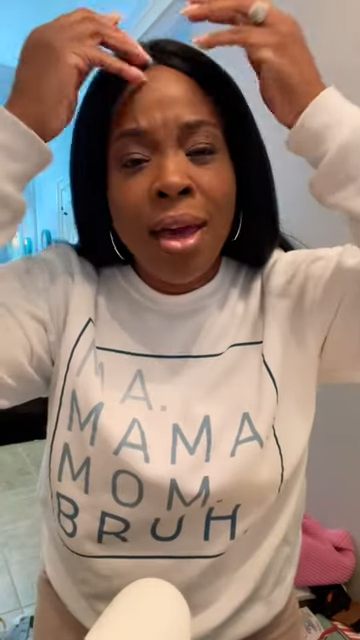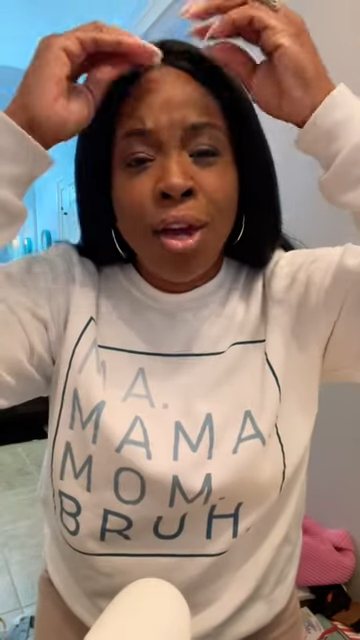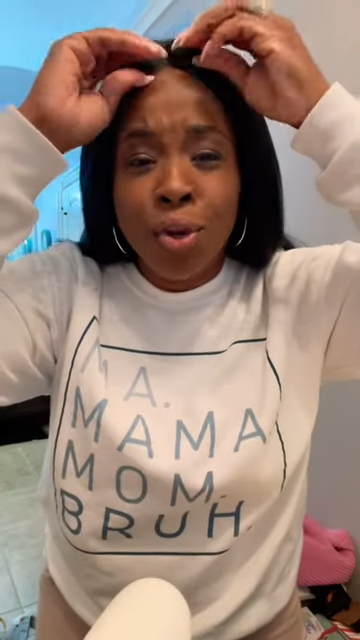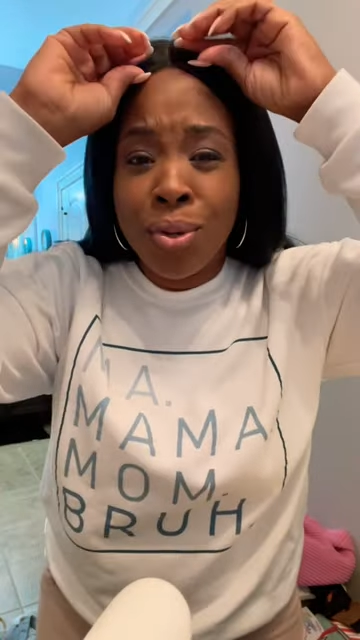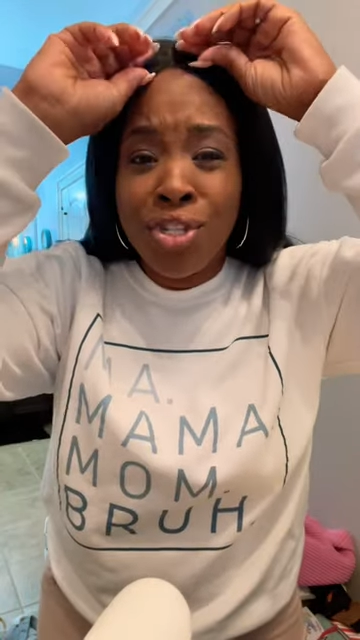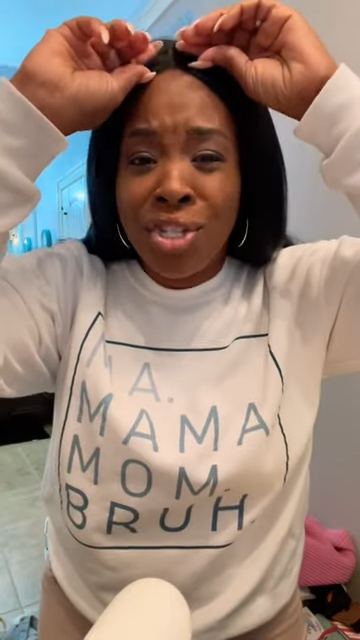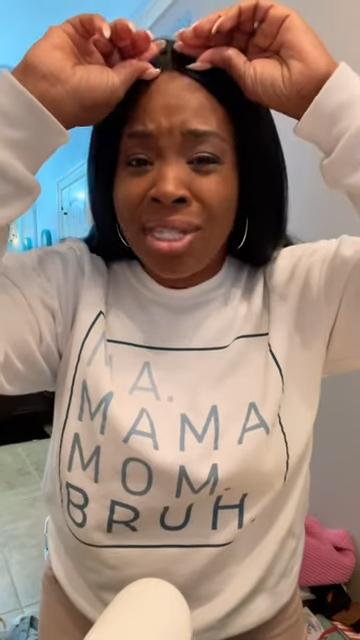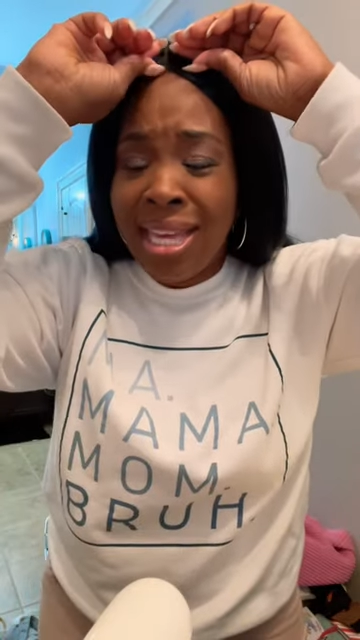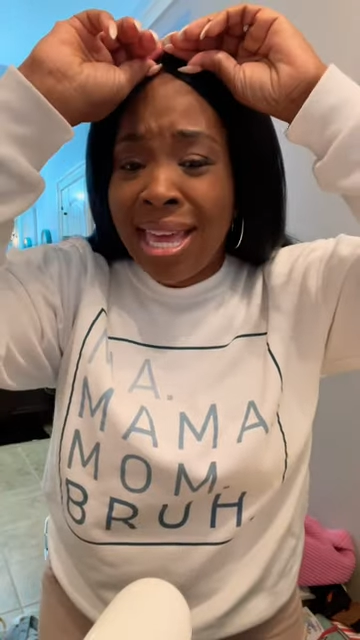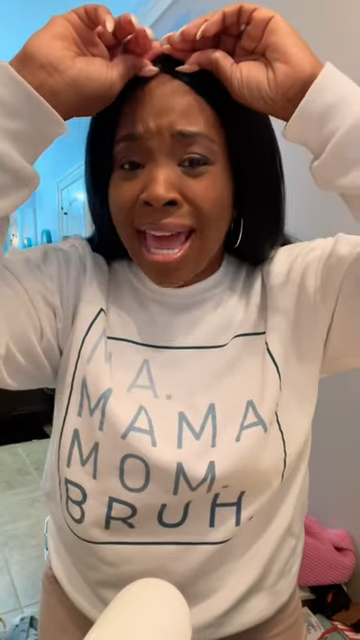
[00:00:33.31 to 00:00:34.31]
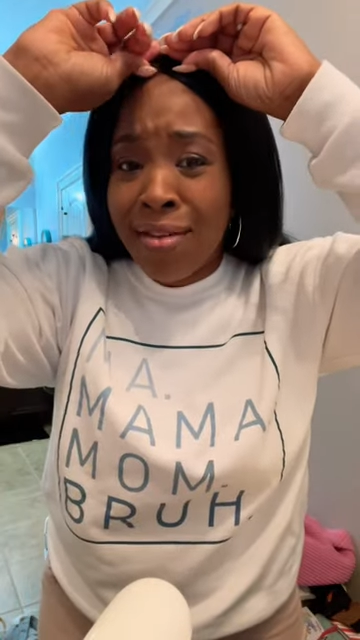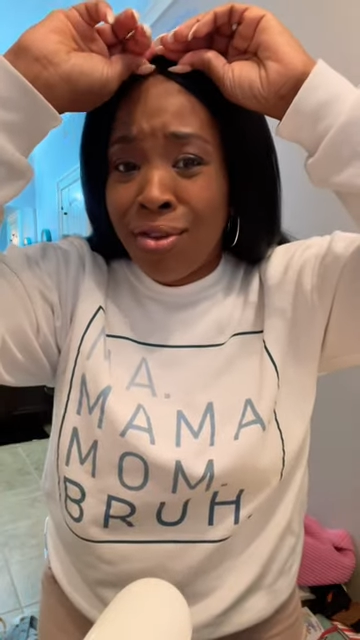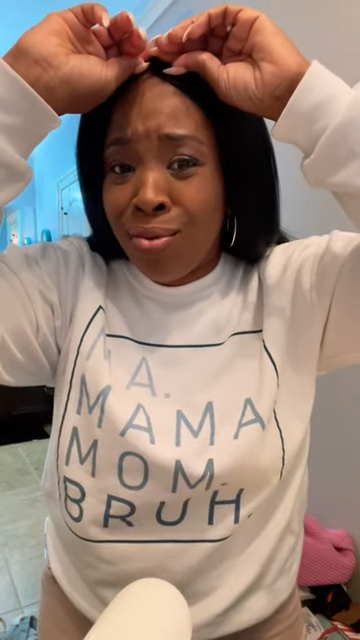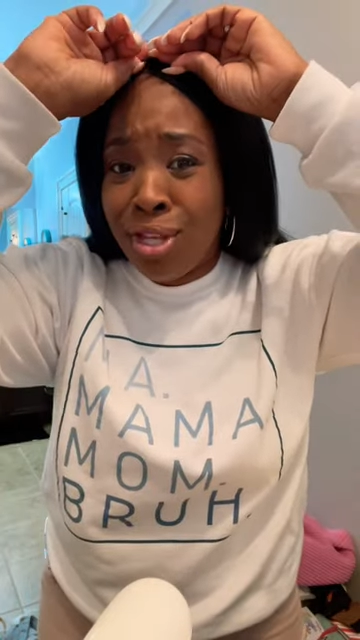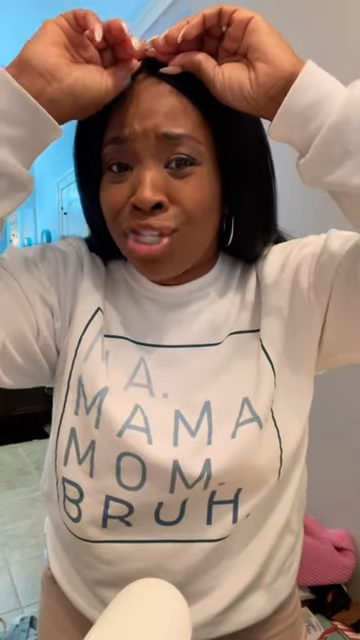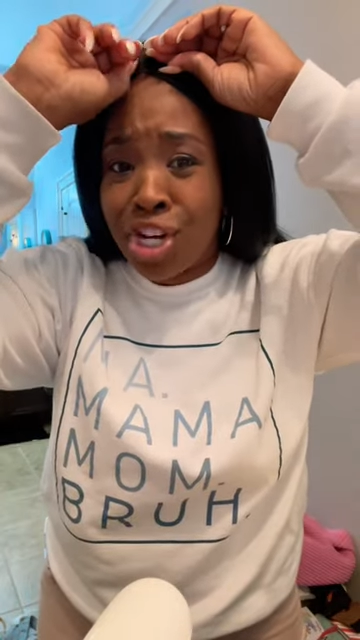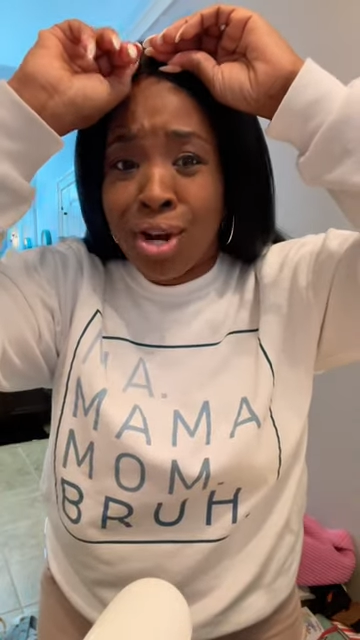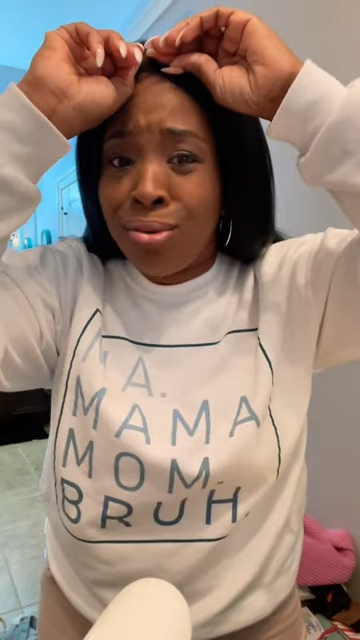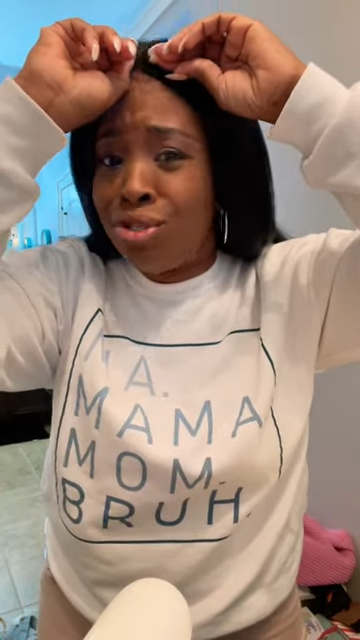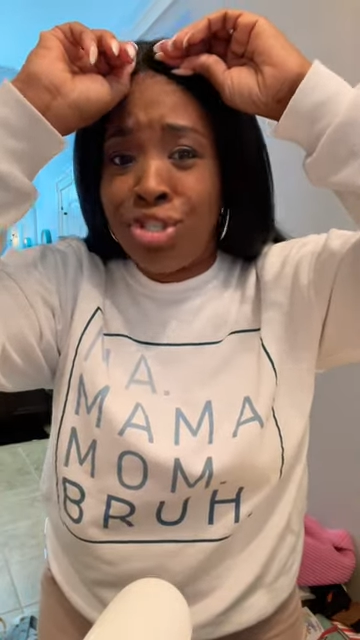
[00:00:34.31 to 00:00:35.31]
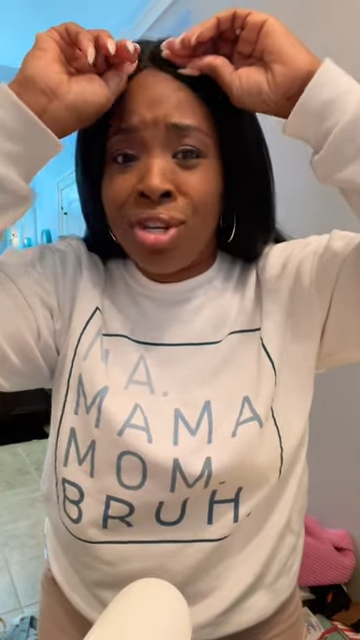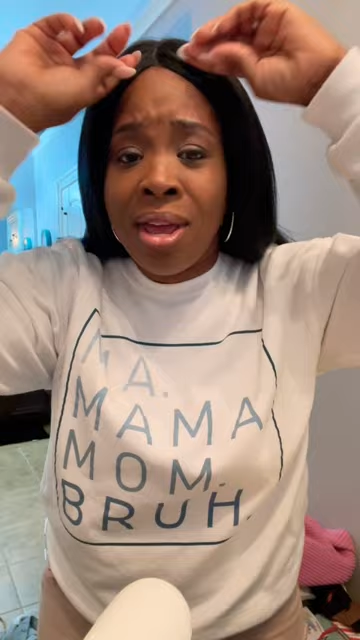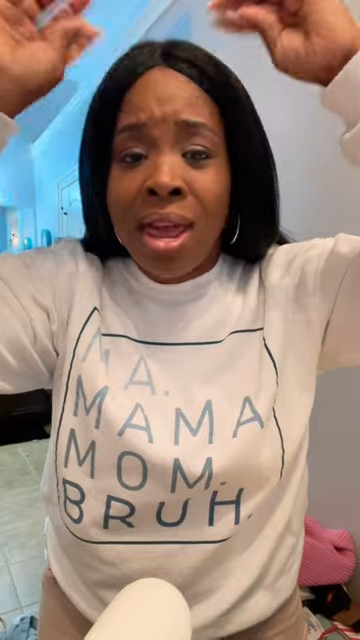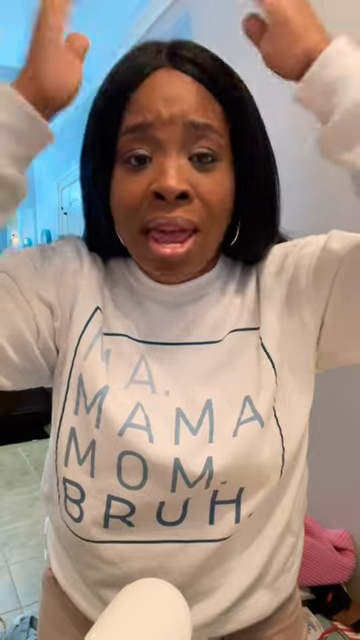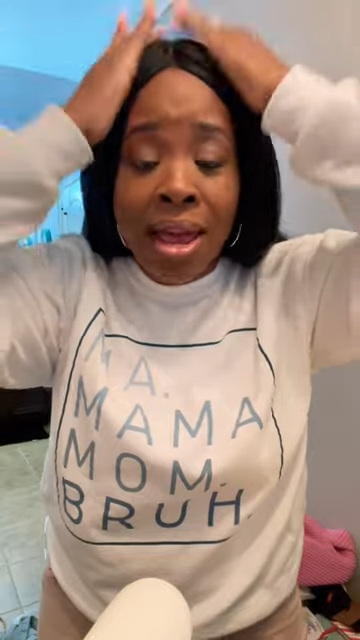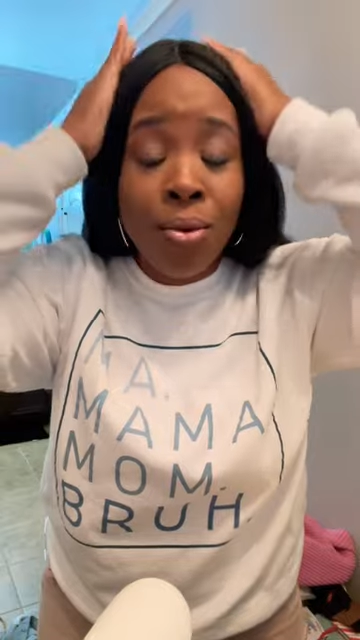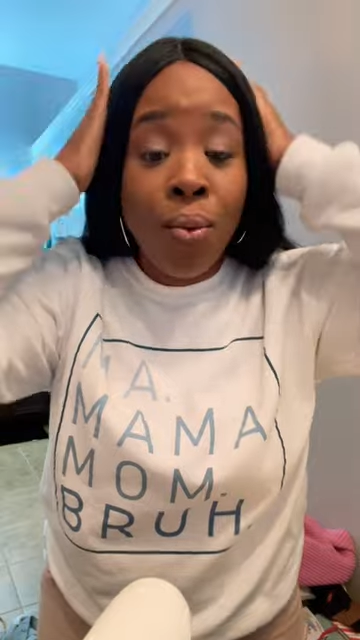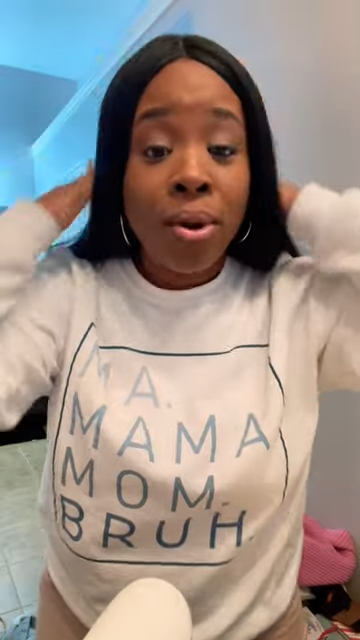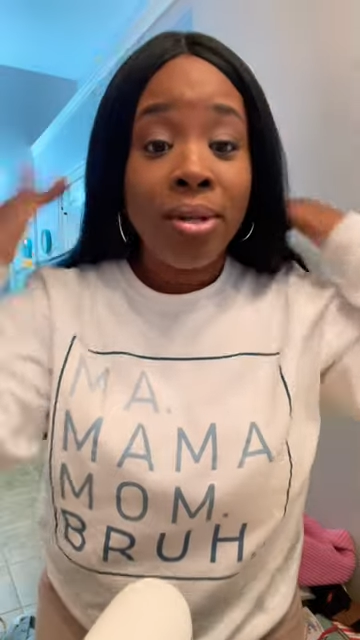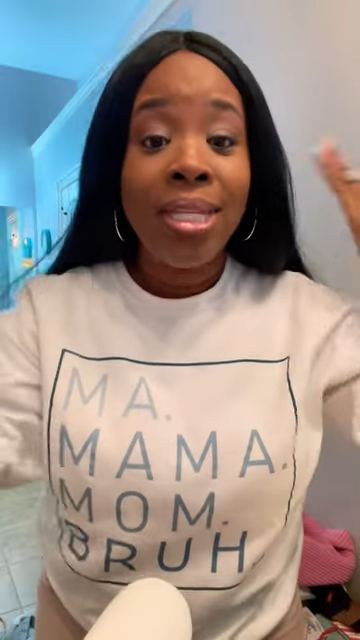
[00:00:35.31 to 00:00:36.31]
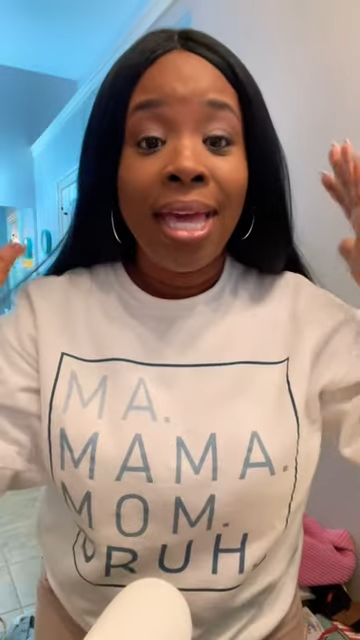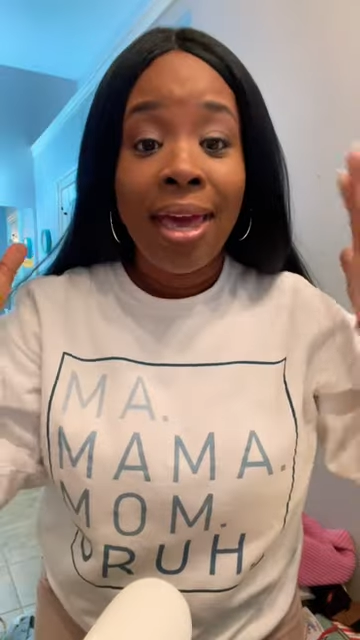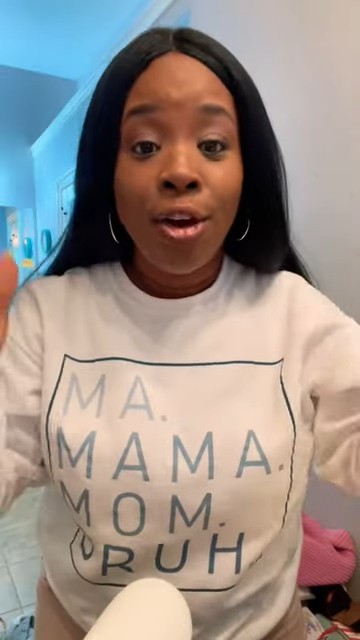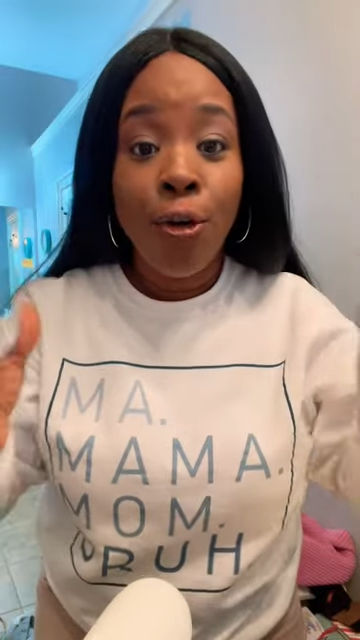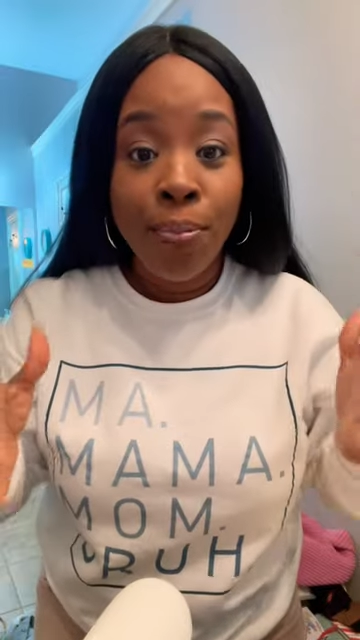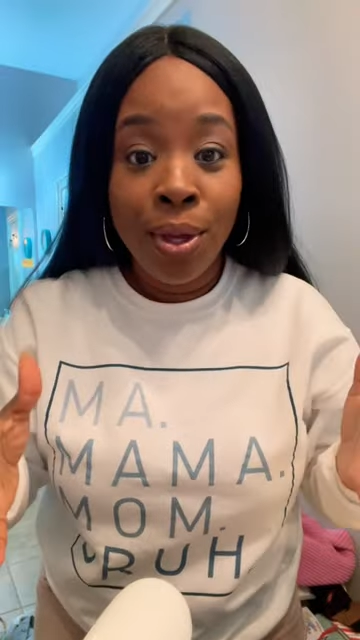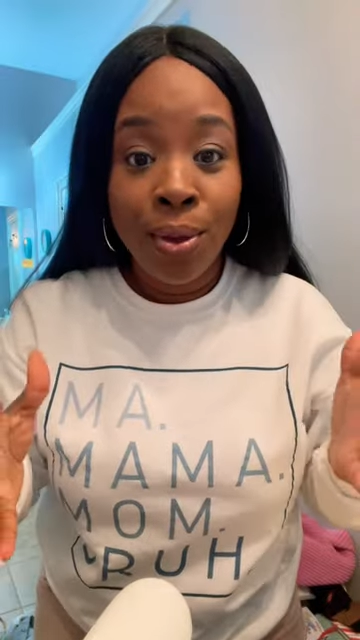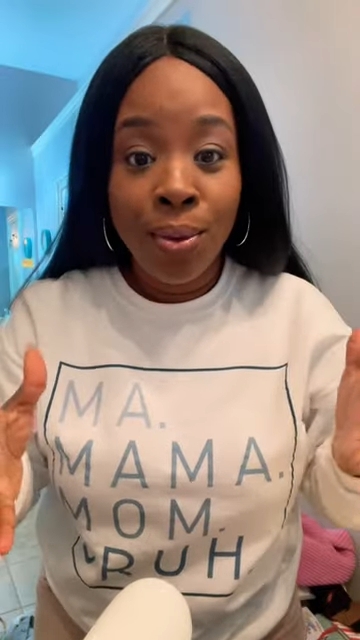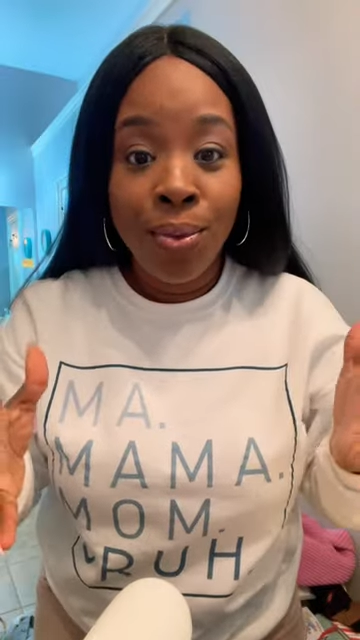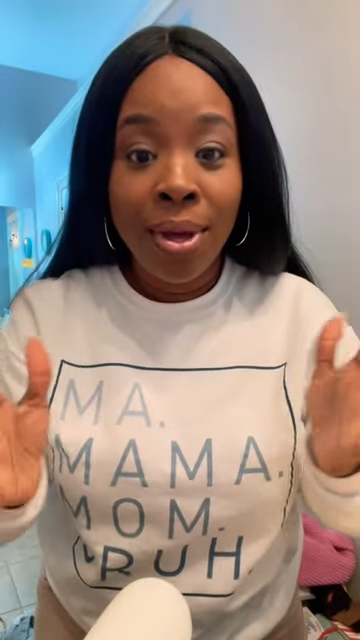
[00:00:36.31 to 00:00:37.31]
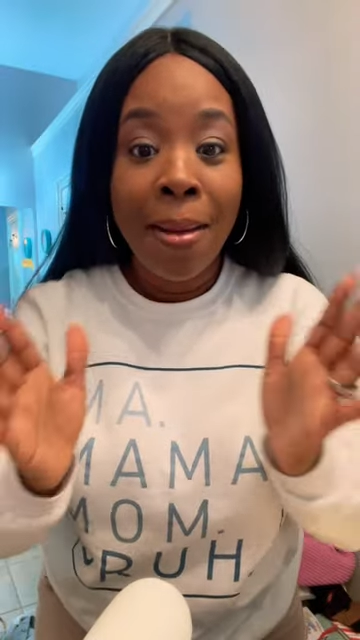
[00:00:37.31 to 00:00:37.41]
Christians, He gave you the church in order to help you